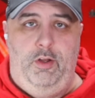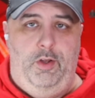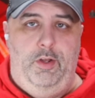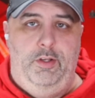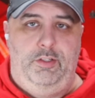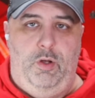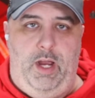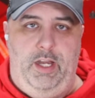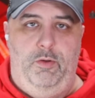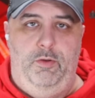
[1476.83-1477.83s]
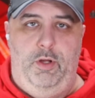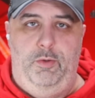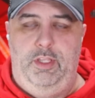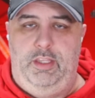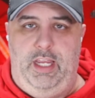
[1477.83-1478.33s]
So I don't know
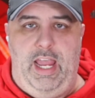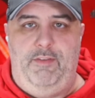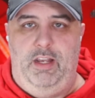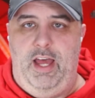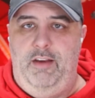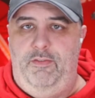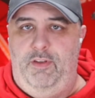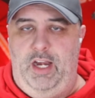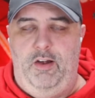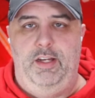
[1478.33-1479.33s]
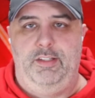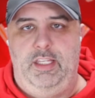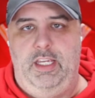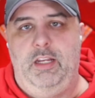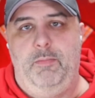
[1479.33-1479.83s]
that they have a lot of areas that
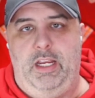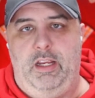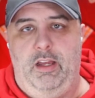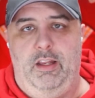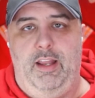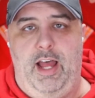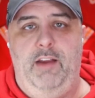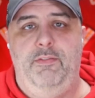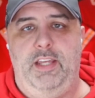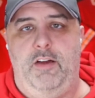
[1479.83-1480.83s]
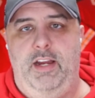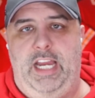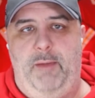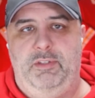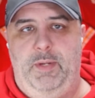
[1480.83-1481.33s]
they could make a lot of salary
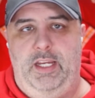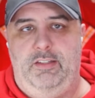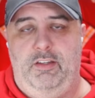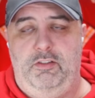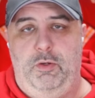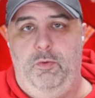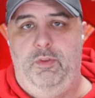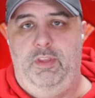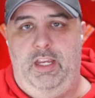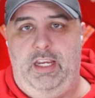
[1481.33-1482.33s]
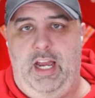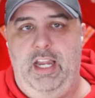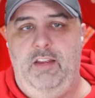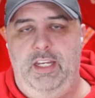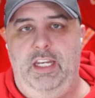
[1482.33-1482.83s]
cap space. So they
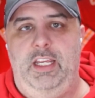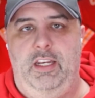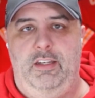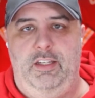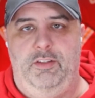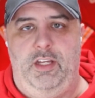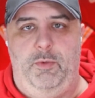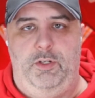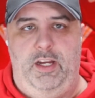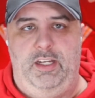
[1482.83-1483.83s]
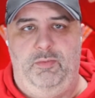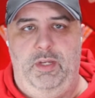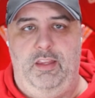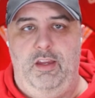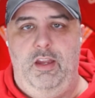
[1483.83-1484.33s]
kind of need to get a deal done with Trey
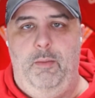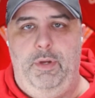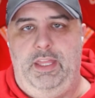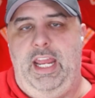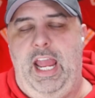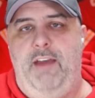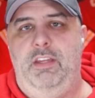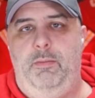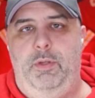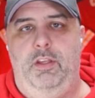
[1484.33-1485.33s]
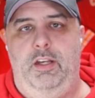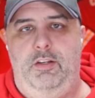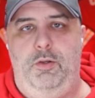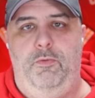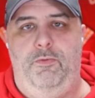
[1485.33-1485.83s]
Smith, but they have the ability
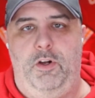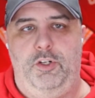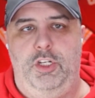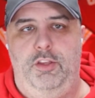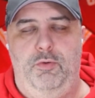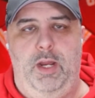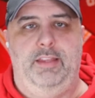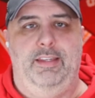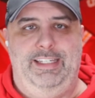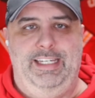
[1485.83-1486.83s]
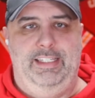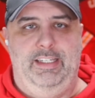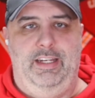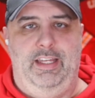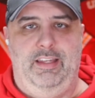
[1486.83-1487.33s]
to function throughout the
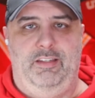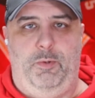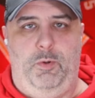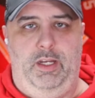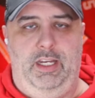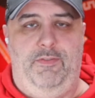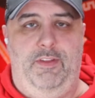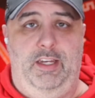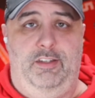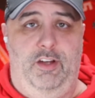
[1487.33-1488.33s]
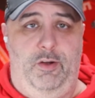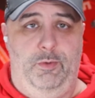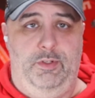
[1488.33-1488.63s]
season at this point if they don't.